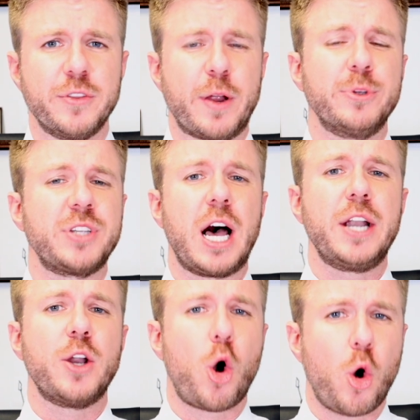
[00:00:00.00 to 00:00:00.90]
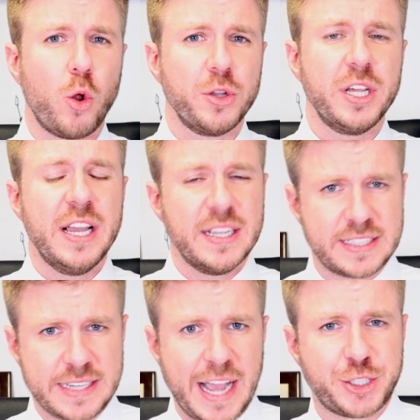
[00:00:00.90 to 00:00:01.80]
There was an old
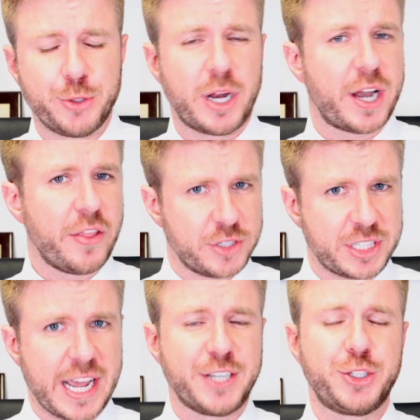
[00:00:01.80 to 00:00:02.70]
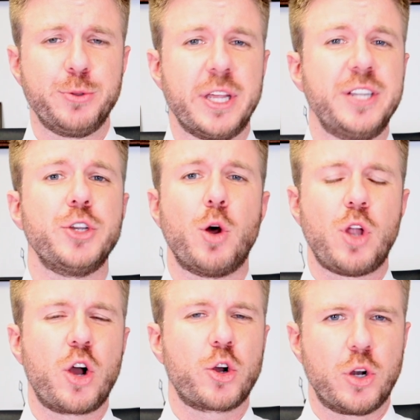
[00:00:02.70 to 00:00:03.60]
statute, another statute that is no
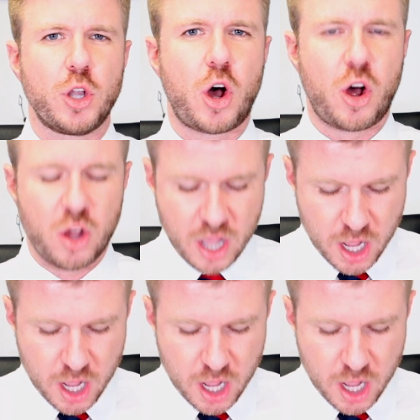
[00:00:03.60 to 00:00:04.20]
longer a law,